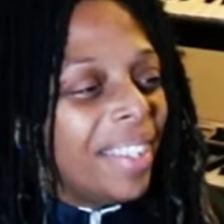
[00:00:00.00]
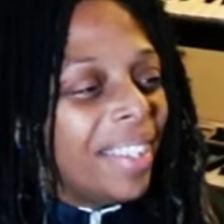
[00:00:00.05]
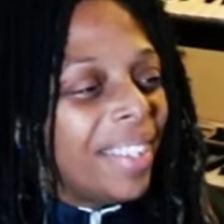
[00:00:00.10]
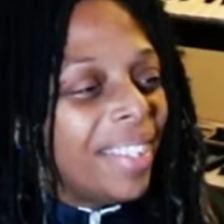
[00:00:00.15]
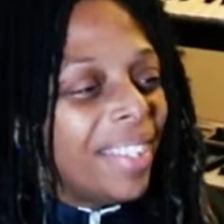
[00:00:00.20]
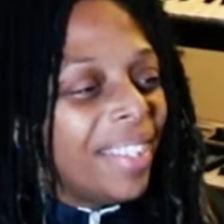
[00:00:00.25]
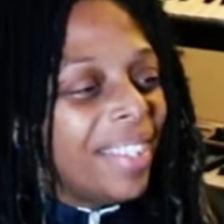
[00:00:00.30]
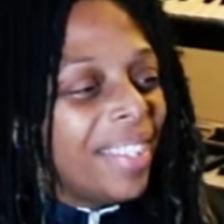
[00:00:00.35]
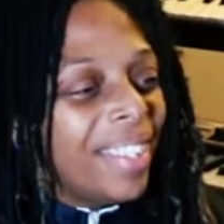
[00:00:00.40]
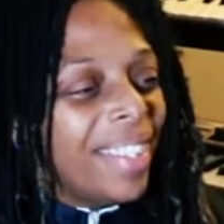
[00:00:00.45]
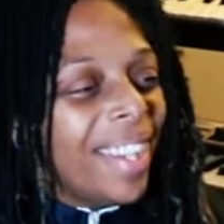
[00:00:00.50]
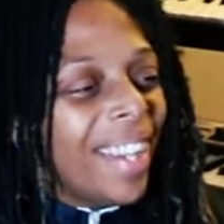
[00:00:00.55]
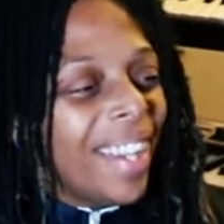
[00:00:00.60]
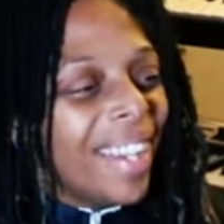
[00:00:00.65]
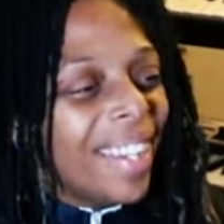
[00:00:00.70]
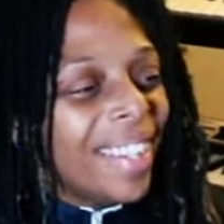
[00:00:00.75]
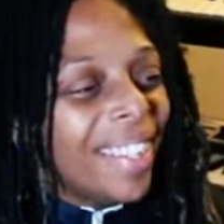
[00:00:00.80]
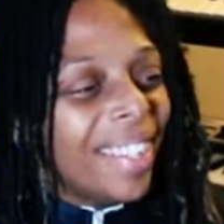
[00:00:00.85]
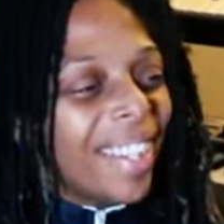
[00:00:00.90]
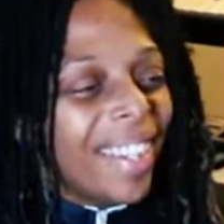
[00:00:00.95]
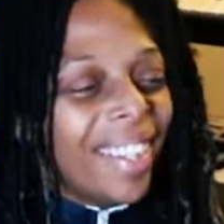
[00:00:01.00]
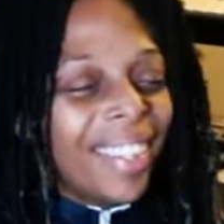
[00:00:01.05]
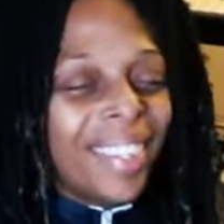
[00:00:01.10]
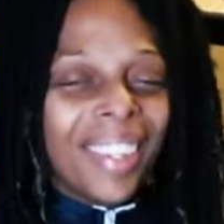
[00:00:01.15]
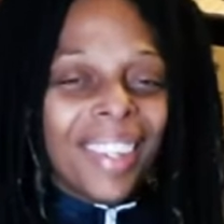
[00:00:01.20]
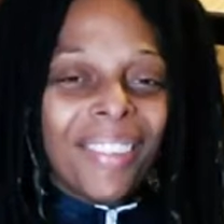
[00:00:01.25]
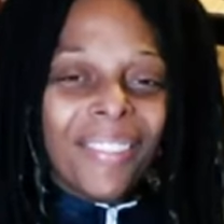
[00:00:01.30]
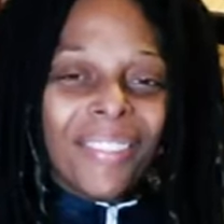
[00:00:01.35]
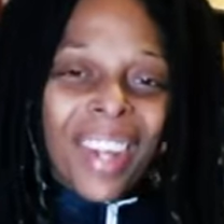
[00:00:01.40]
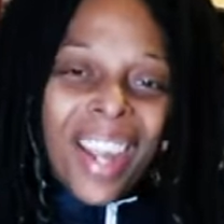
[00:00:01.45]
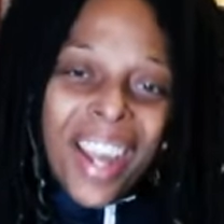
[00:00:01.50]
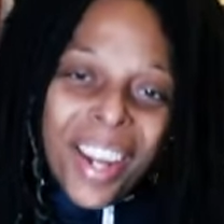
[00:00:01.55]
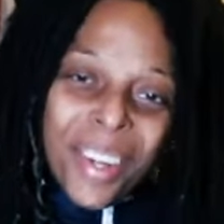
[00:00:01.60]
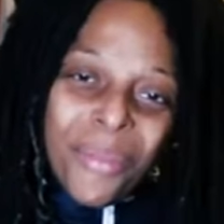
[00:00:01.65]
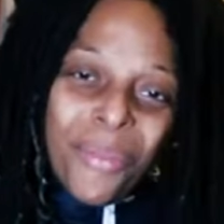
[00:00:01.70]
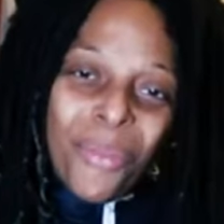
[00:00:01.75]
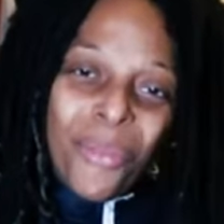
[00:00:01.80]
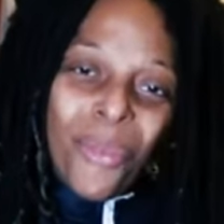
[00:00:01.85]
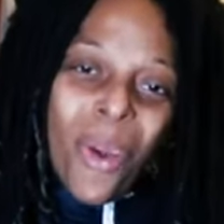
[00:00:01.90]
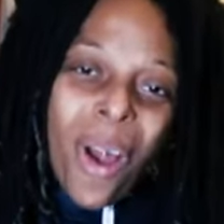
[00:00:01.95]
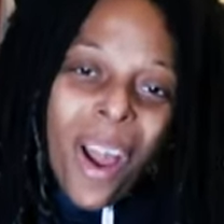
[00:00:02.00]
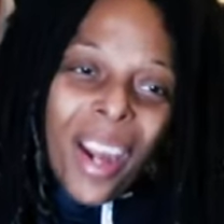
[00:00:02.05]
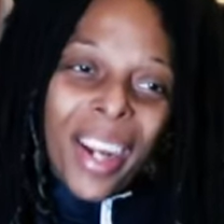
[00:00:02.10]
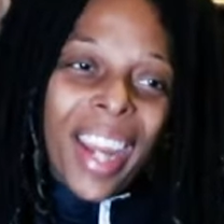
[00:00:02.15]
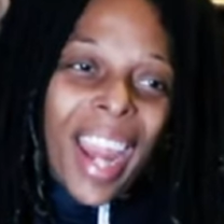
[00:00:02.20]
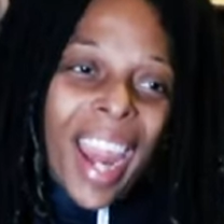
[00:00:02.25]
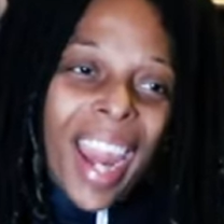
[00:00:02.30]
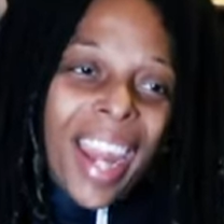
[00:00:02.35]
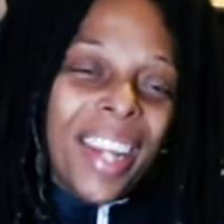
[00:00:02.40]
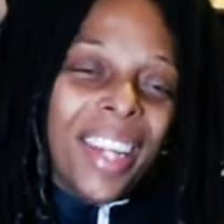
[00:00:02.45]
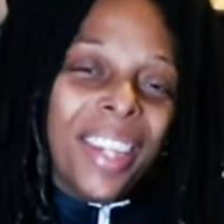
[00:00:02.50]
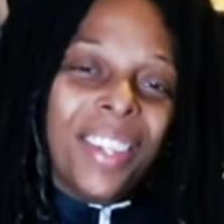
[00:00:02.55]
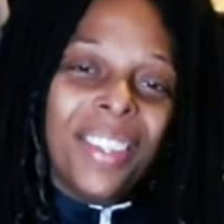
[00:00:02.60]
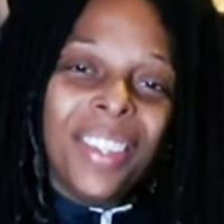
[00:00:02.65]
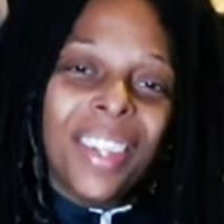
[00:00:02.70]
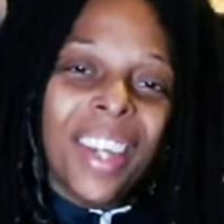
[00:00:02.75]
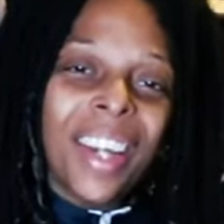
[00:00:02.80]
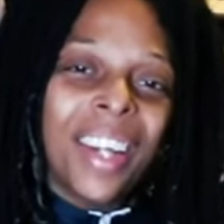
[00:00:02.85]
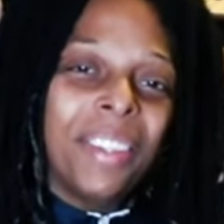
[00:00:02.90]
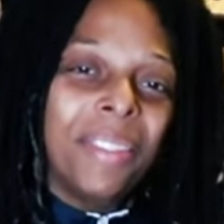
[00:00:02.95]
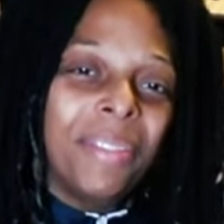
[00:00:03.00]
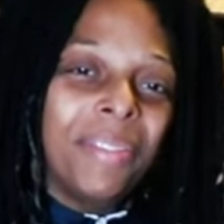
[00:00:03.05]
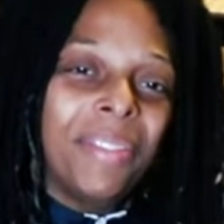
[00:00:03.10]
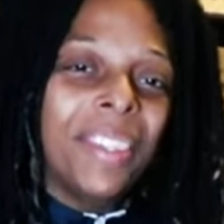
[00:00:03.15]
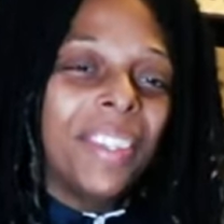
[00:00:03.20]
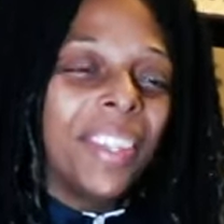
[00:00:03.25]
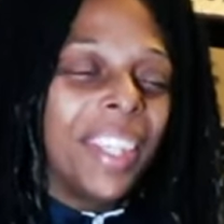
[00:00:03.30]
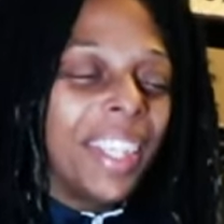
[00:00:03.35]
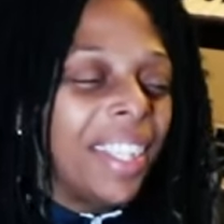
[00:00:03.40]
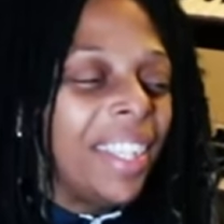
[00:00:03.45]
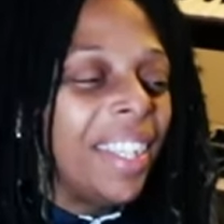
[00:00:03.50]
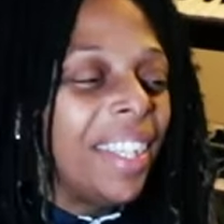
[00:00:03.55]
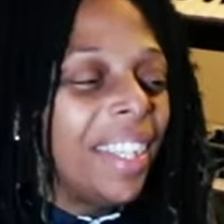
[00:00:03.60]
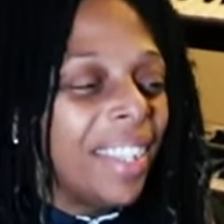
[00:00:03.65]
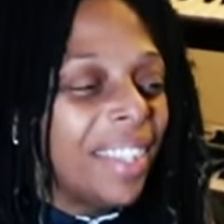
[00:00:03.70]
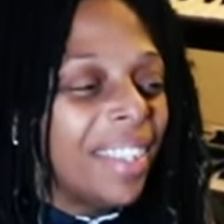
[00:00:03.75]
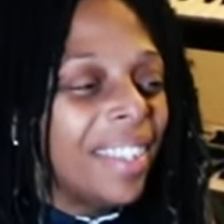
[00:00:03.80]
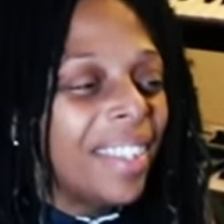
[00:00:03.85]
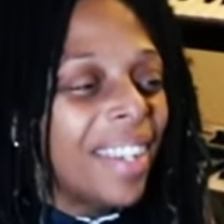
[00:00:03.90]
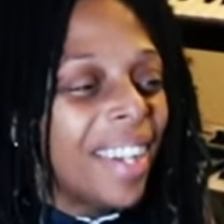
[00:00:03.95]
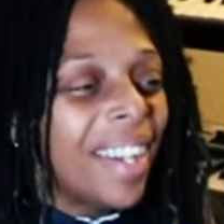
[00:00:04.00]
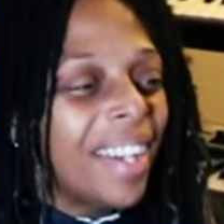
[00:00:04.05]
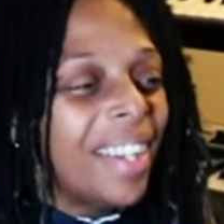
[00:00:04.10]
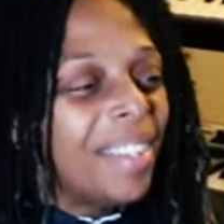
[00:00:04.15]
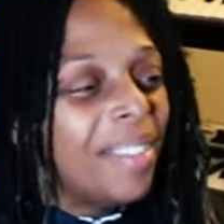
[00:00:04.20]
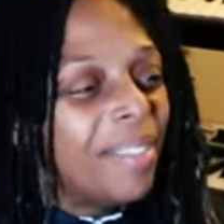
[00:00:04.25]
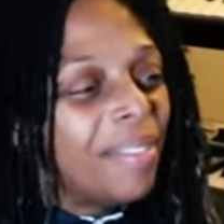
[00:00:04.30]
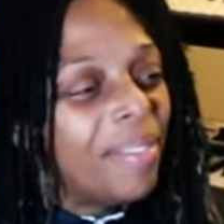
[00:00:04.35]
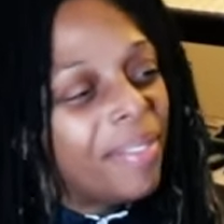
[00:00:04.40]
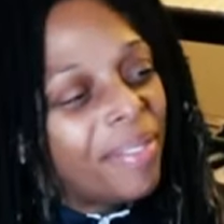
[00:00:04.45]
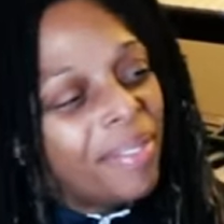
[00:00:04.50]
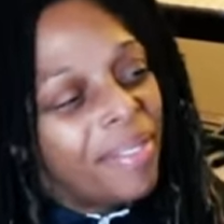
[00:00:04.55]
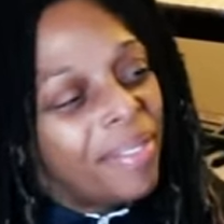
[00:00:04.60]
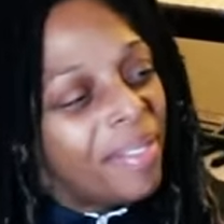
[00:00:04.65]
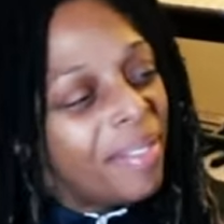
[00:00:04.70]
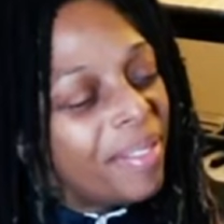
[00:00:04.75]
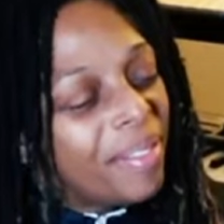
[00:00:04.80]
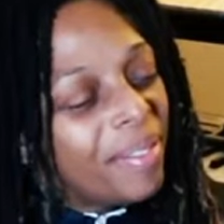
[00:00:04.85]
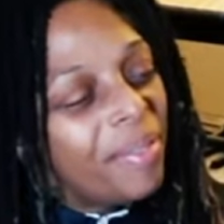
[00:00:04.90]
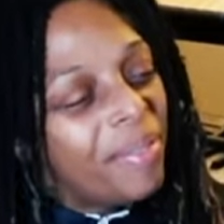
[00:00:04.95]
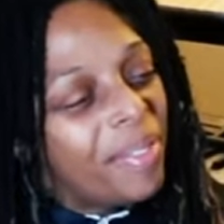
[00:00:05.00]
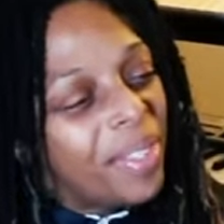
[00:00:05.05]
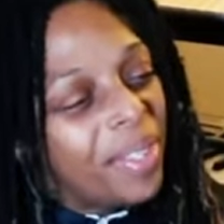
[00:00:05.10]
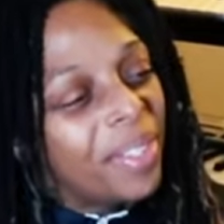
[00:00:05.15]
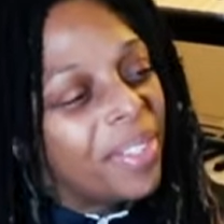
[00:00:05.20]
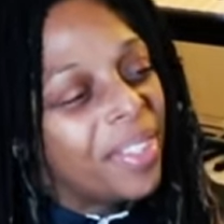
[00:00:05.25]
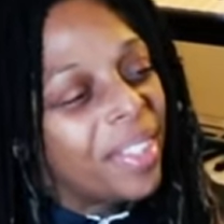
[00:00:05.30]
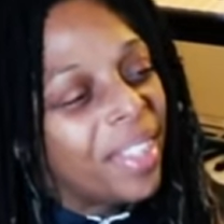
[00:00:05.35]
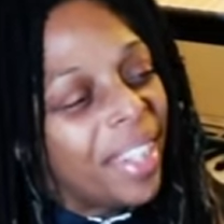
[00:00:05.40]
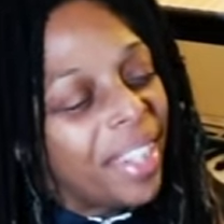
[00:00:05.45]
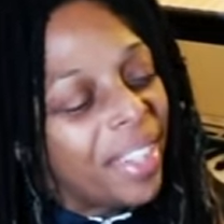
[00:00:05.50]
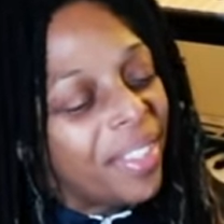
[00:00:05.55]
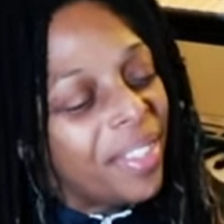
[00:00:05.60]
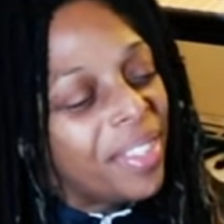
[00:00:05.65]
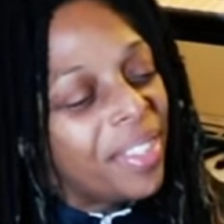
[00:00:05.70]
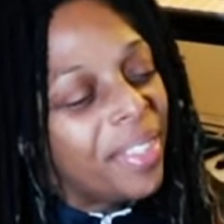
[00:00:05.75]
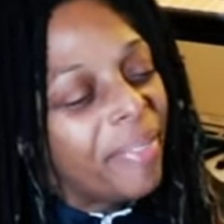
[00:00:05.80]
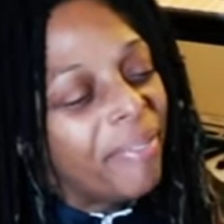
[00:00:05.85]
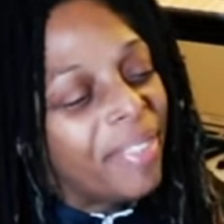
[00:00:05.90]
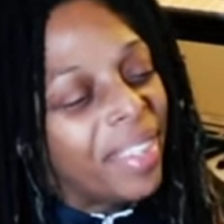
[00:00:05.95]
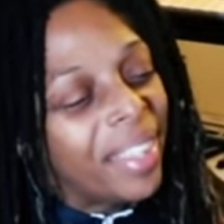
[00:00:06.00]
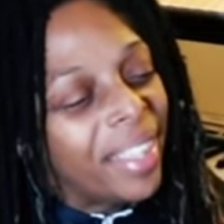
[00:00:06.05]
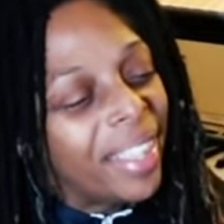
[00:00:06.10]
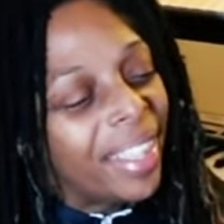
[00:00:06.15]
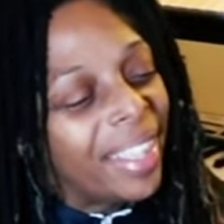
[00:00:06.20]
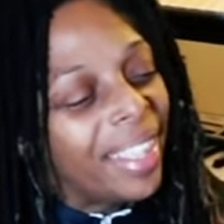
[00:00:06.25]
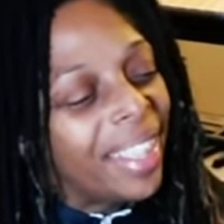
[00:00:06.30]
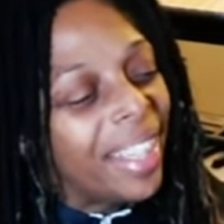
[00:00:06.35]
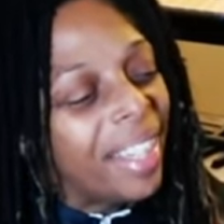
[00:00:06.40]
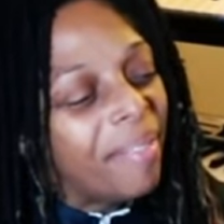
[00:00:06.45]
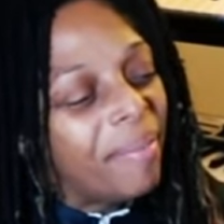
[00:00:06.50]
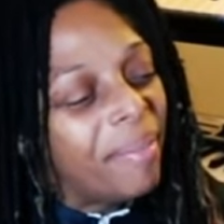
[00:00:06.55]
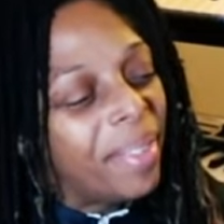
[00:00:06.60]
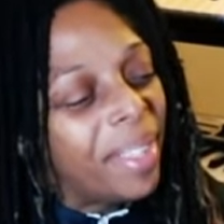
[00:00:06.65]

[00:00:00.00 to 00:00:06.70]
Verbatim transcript: this is yeah like the kind of rock eighties kind of feel. I think it kind of feels like, or something like that.